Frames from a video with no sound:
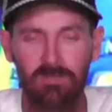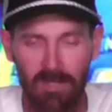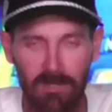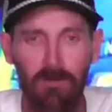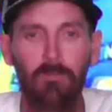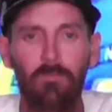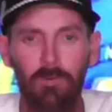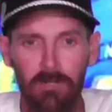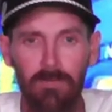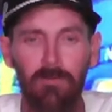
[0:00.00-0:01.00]
to help
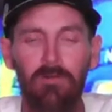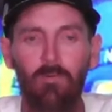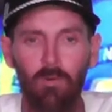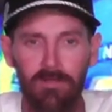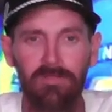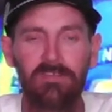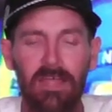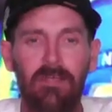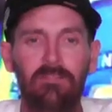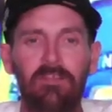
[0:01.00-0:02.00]
rebuild it with the
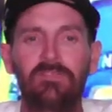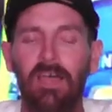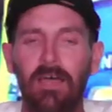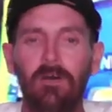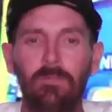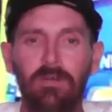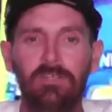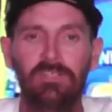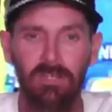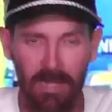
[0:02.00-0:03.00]
talent of Kyle
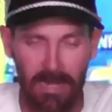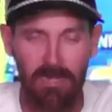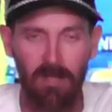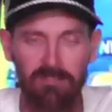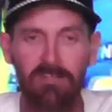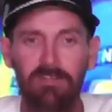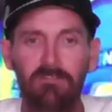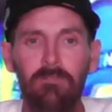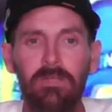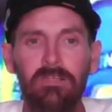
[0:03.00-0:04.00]
Busch and Austin
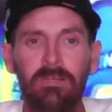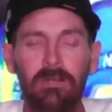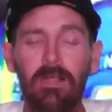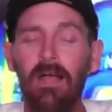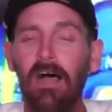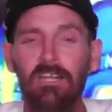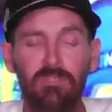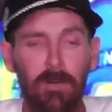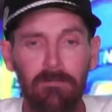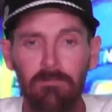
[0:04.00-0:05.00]
Dillon being there. I
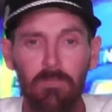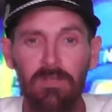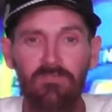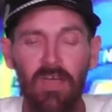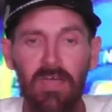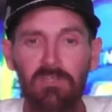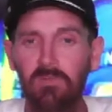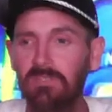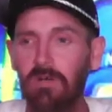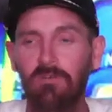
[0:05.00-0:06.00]
expect them to be fast.
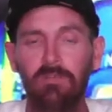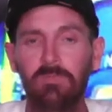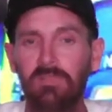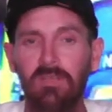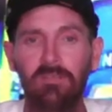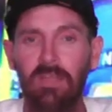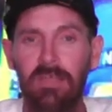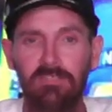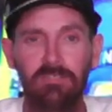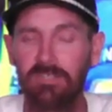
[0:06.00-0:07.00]
We saw glimpses of it
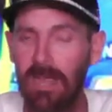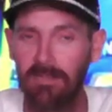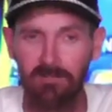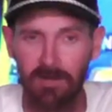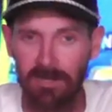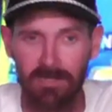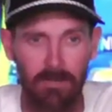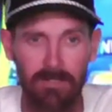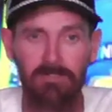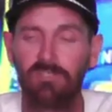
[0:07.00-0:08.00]
last year. Tyler Reddick,
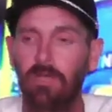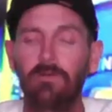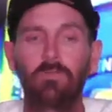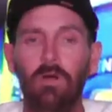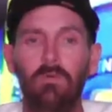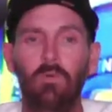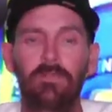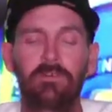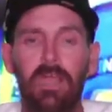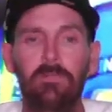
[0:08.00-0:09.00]
I mean, showed
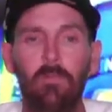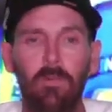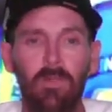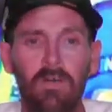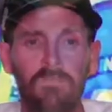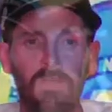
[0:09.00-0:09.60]
what they're capable of.